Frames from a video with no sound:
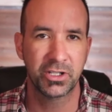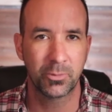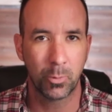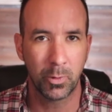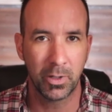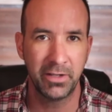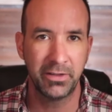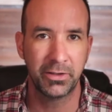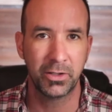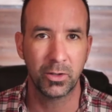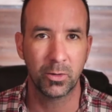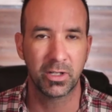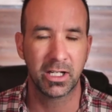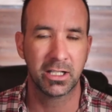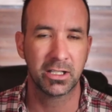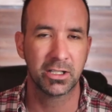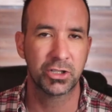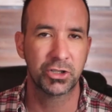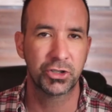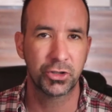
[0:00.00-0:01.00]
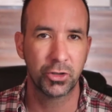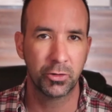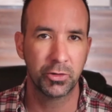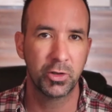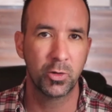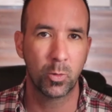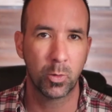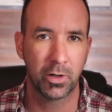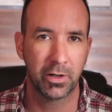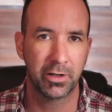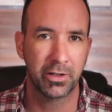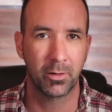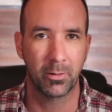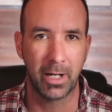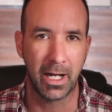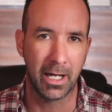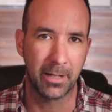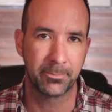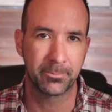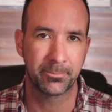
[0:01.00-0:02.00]
with you and kind of show you where you're
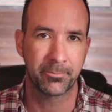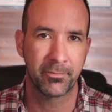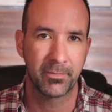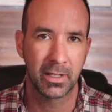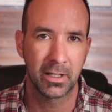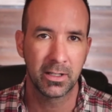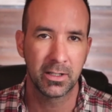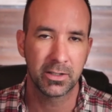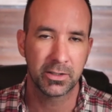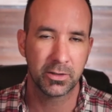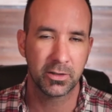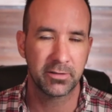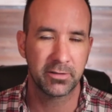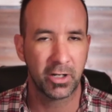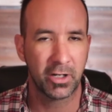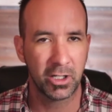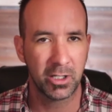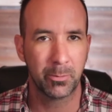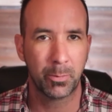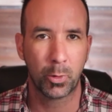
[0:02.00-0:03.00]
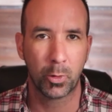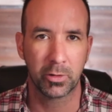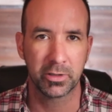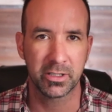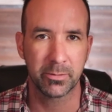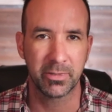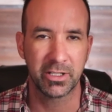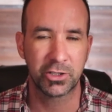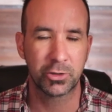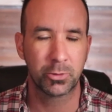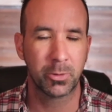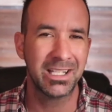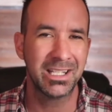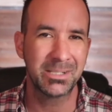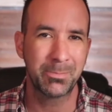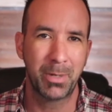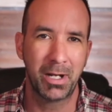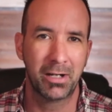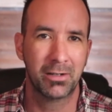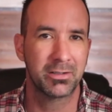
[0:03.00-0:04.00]
at. So it's very important to me.
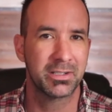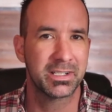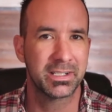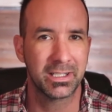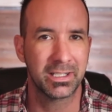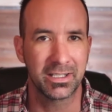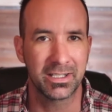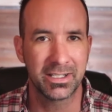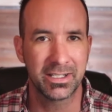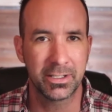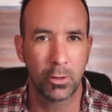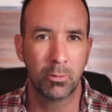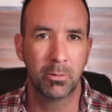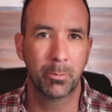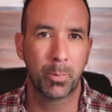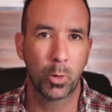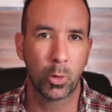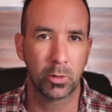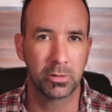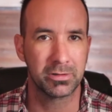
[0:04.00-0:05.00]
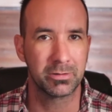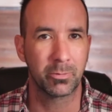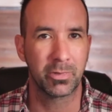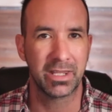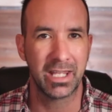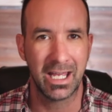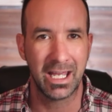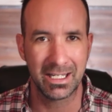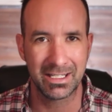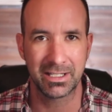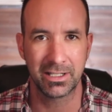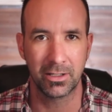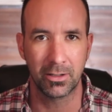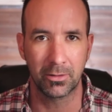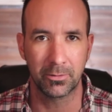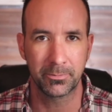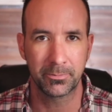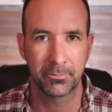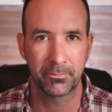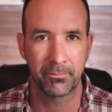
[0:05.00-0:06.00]
Transparency is so important with
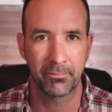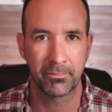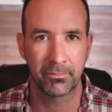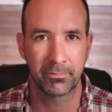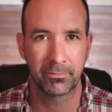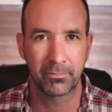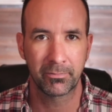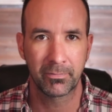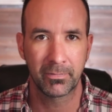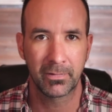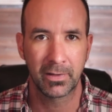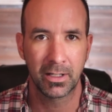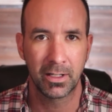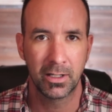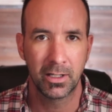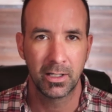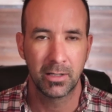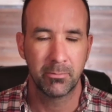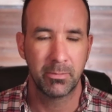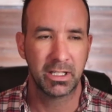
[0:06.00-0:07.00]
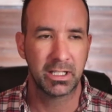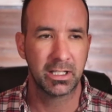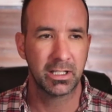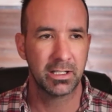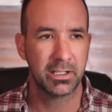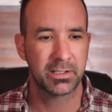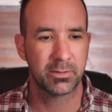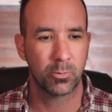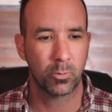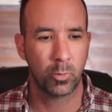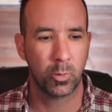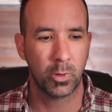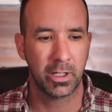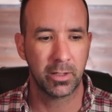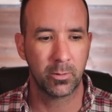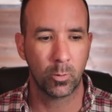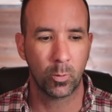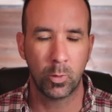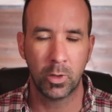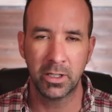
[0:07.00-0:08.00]
SEO because what
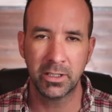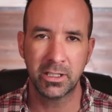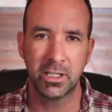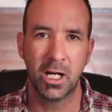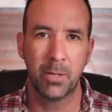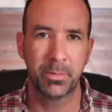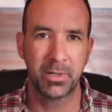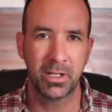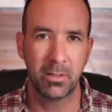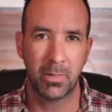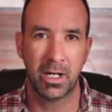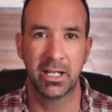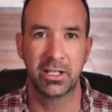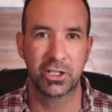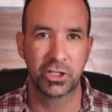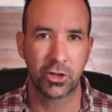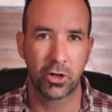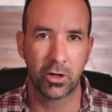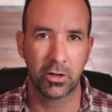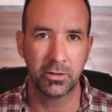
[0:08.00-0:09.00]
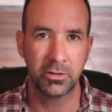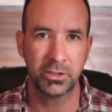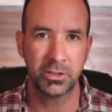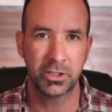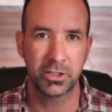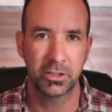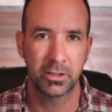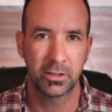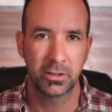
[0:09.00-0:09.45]
one company might charge